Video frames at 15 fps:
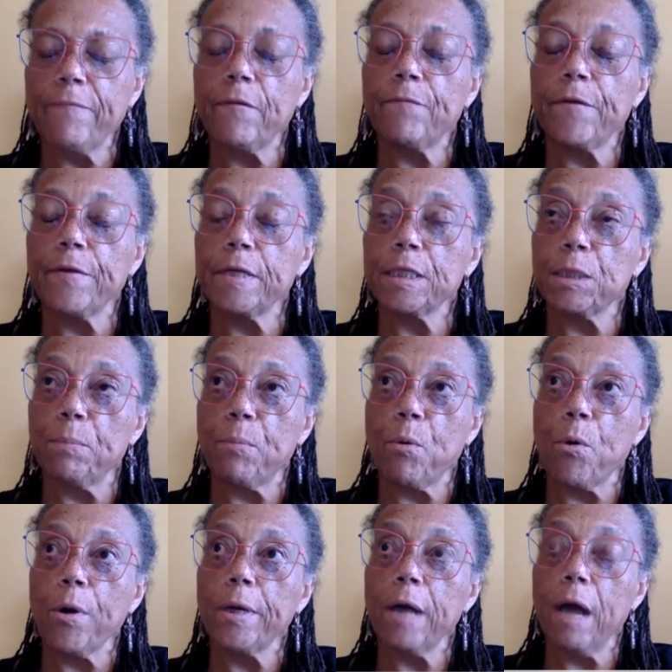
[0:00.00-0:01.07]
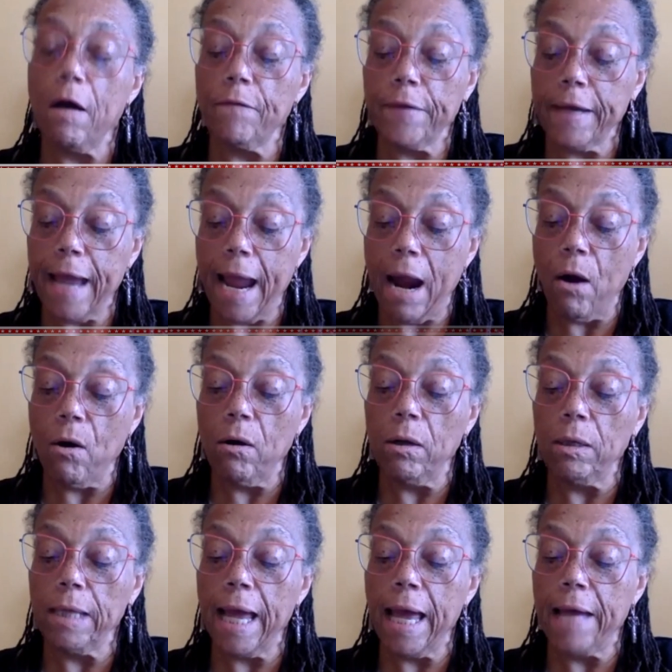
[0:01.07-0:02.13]
for the support of
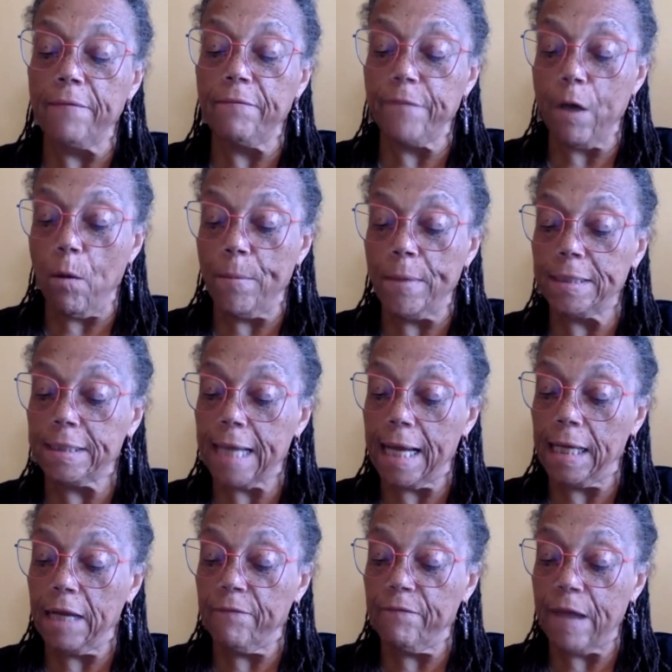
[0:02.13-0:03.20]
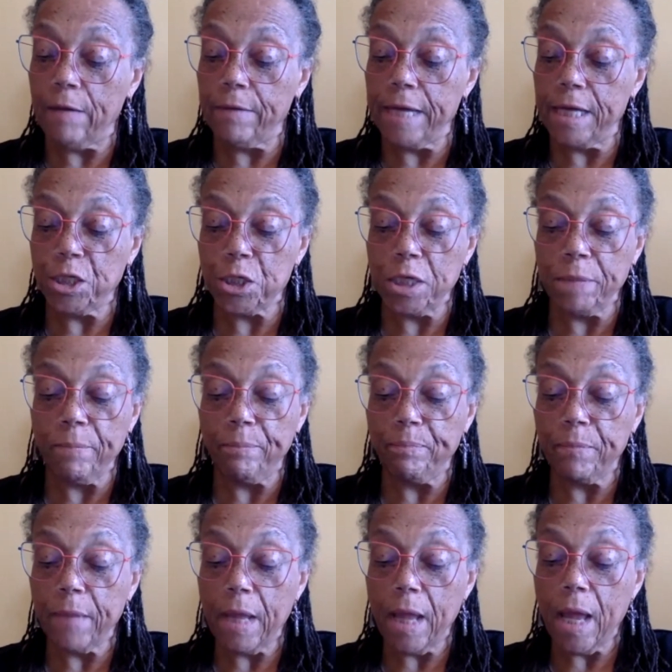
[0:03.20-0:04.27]
Carol and Velma Sailing Foundation,
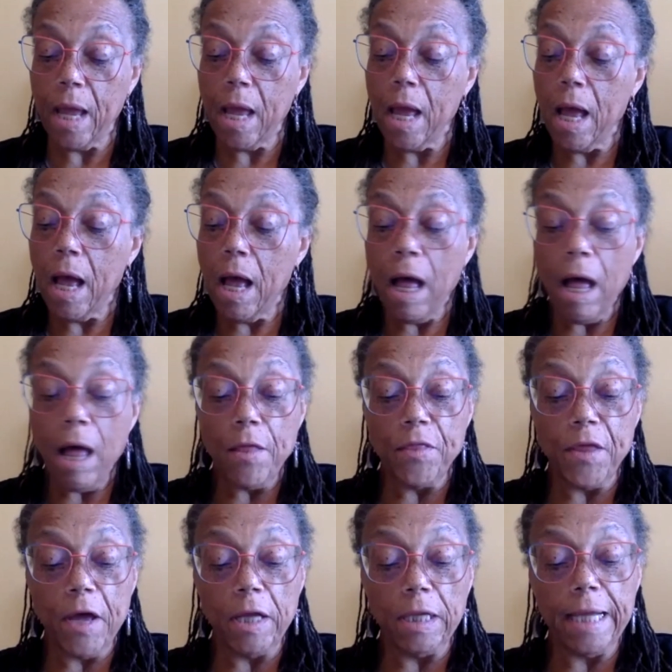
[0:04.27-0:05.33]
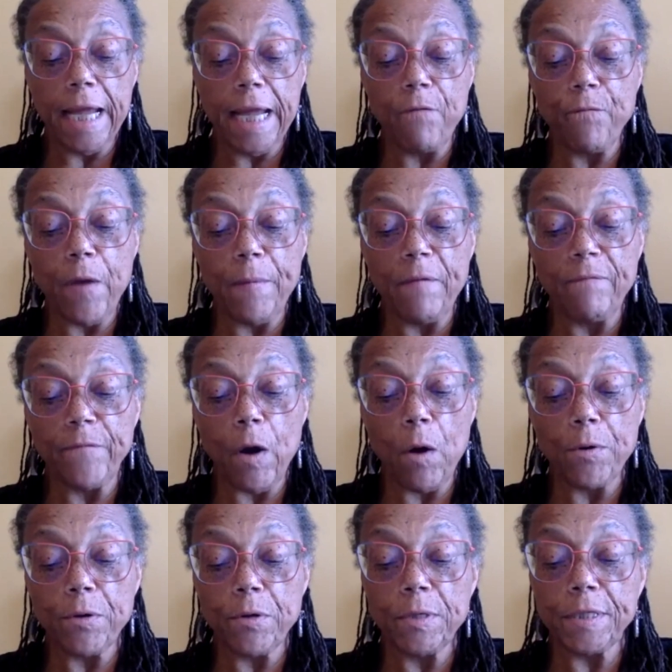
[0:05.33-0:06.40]
the League of Women
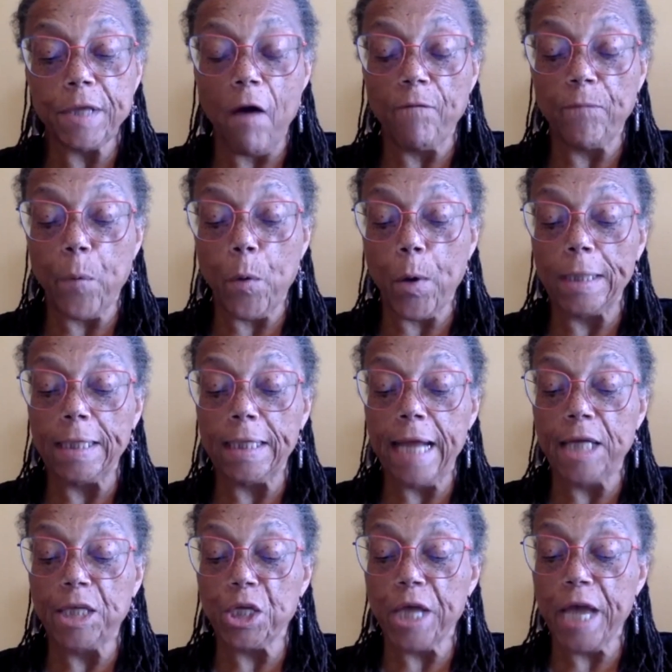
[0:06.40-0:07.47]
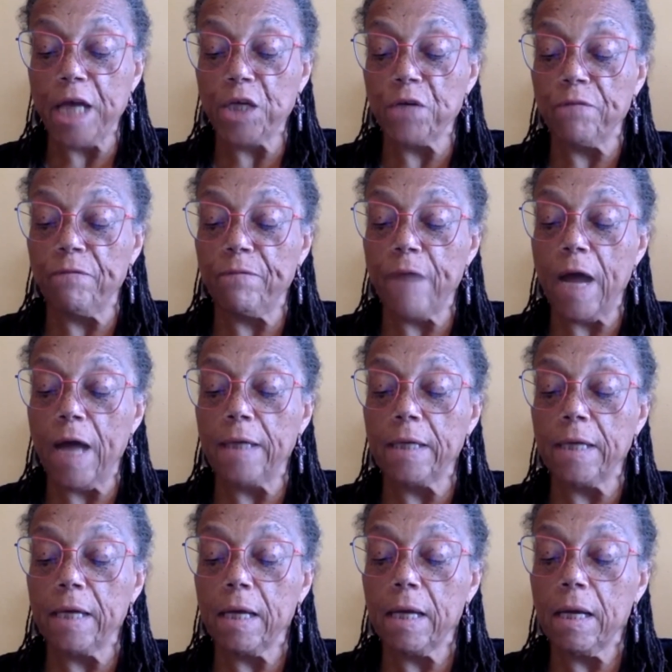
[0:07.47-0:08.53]
Voters of Portland Education
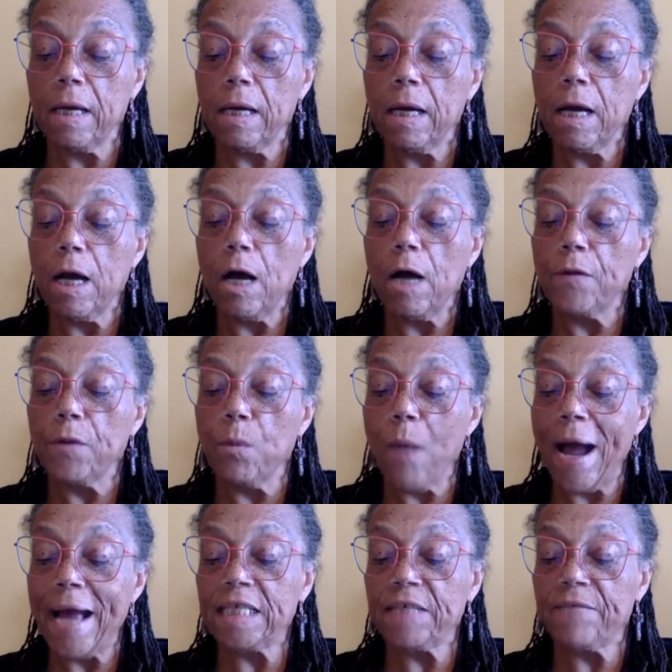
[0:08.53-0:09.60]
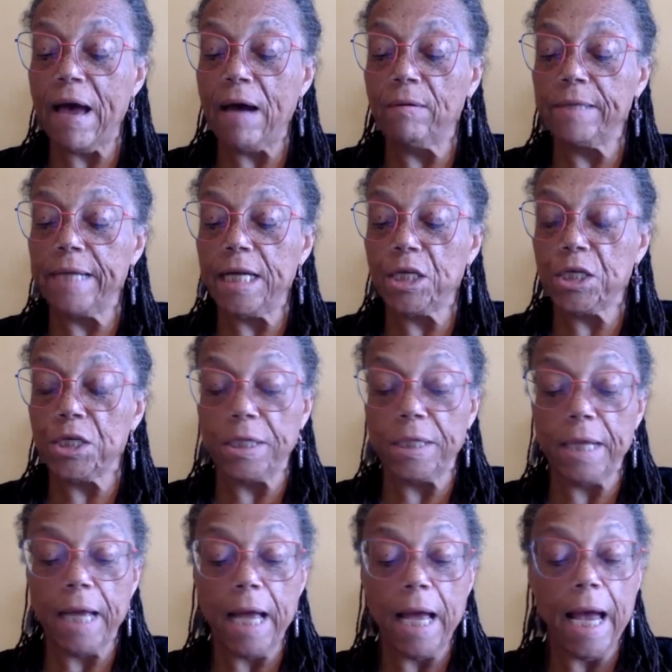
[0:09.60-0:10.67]
Fund, the Weiss
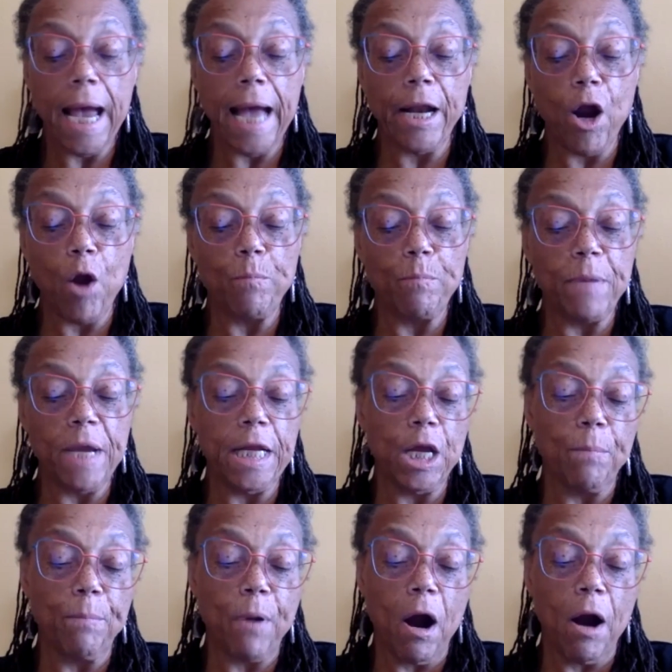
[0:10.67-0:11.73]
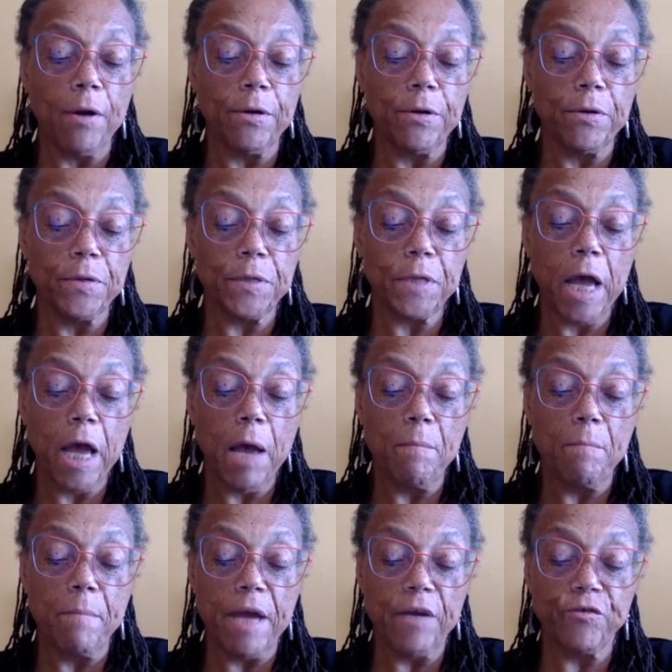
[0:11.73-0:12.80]
Foundation, and our media partners,
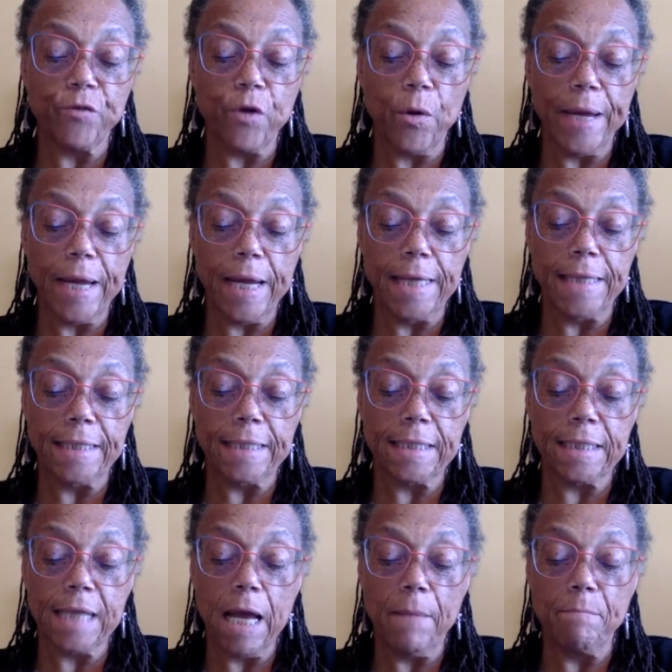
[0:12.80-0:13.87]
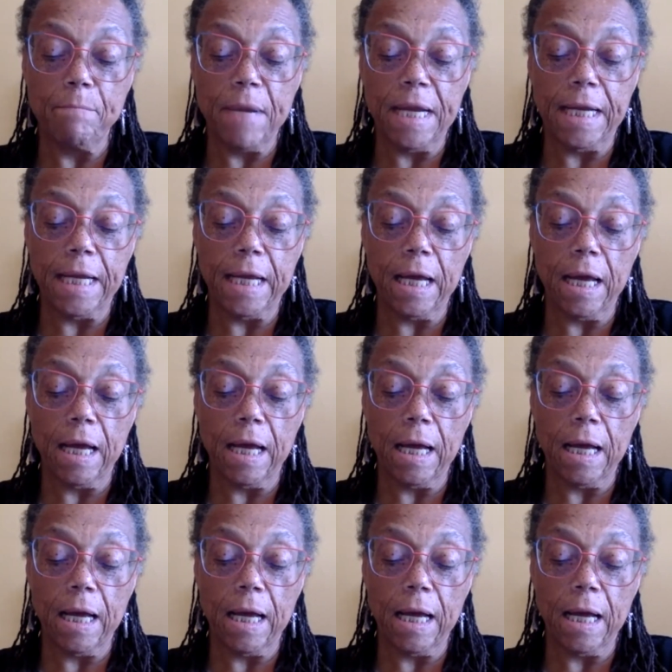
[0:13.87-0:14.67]
Metro East Community